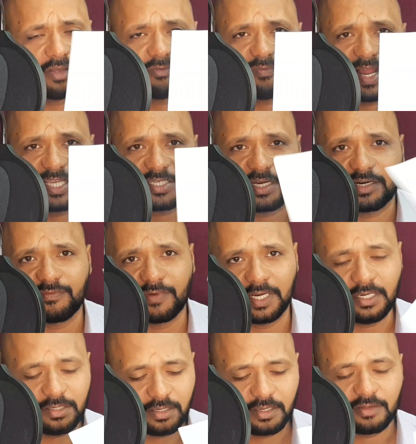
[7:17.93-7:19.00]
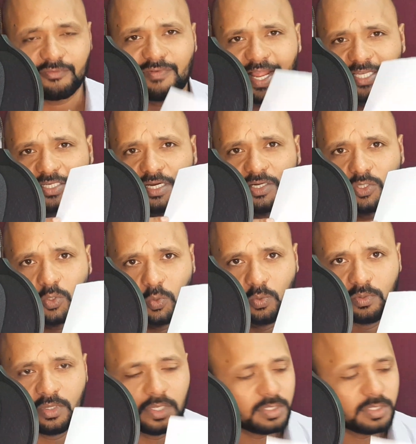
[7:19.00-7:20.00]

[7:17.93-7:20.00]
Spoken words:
1, flashcard 2.